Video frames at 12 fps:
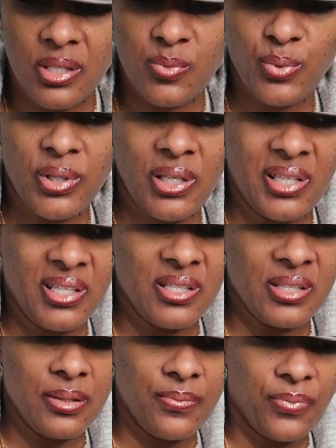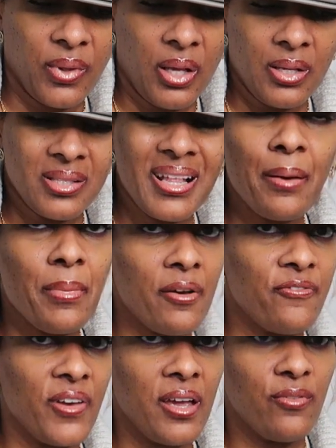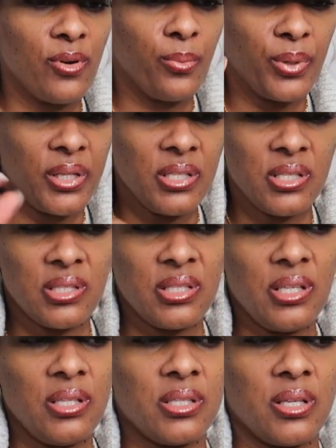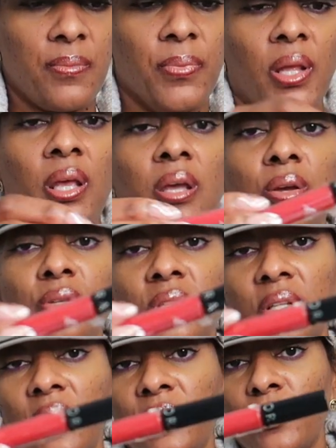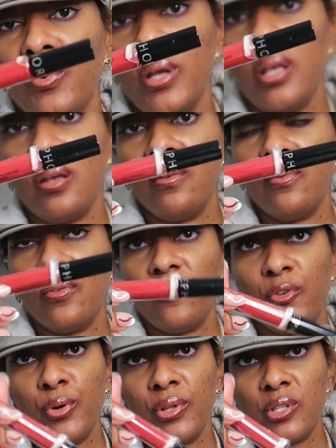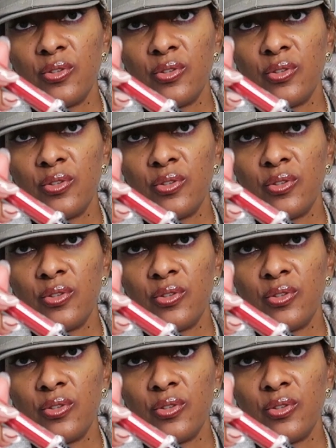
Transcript: it's pretty decent it's not my favorite but it's decent here's another red for the